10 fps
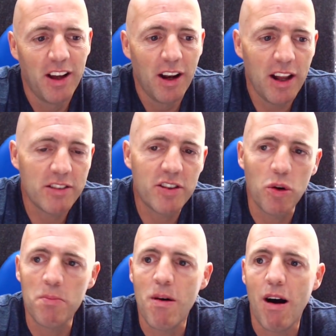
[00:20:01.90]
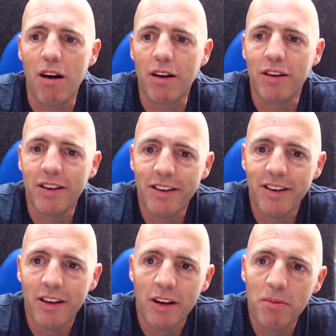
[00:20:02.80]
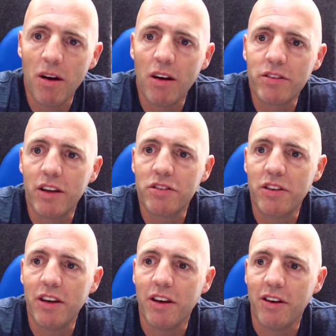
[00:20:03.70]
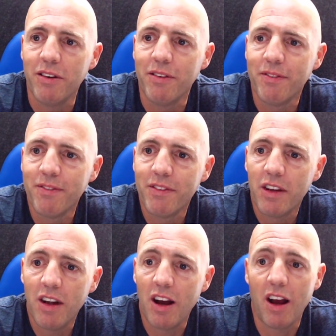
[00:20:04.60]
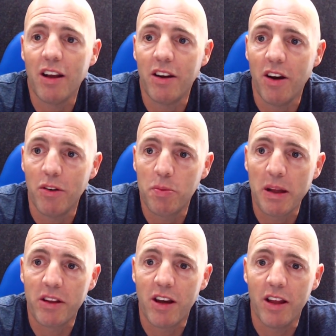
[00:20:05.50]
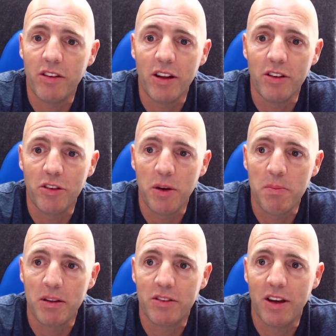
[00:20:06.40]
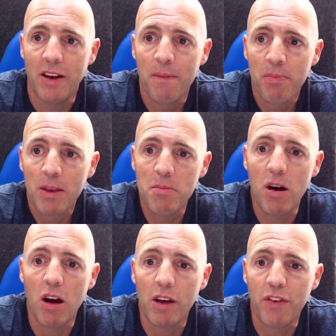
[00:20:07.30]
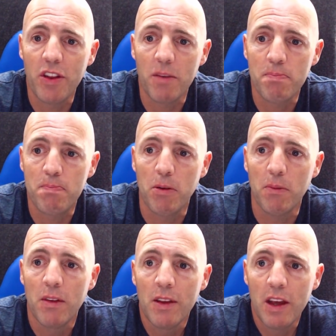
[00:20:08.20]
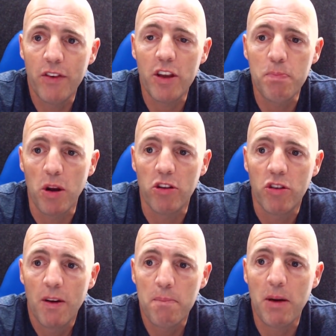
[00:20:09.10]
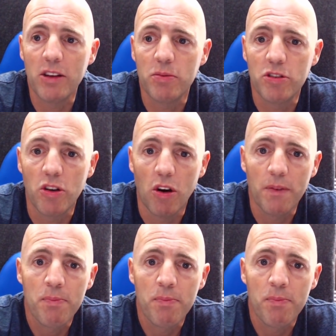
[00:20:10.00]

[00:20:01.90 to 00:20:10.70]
Let's see what Mark says, CEO. I respect the guy whose deal he's doing, but Mark, if you're this bullish, buy some stock.